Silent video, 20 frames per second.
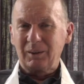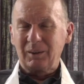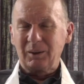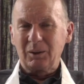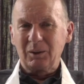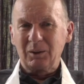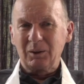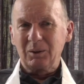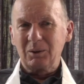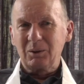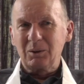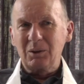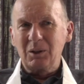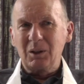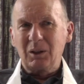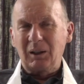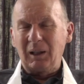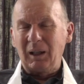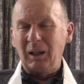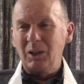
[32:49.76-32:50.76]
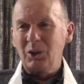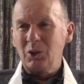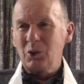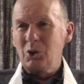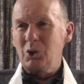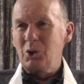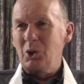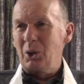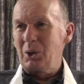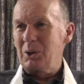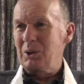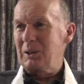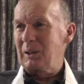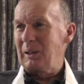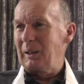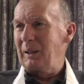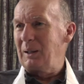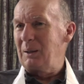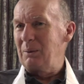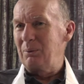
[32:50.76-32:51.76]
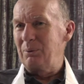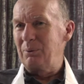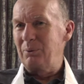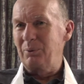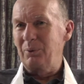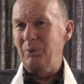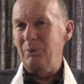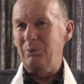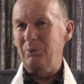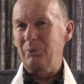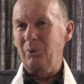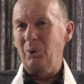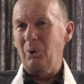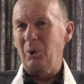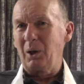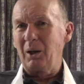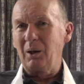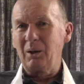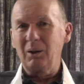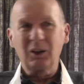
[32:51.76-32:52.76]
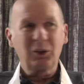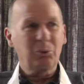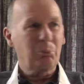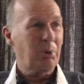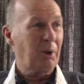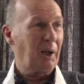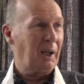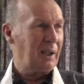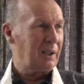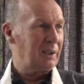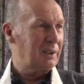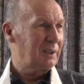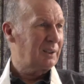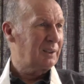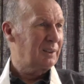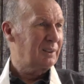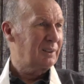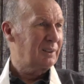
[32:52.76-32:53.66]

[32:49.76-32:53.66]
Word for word: Uh, you can't just live for earning bread.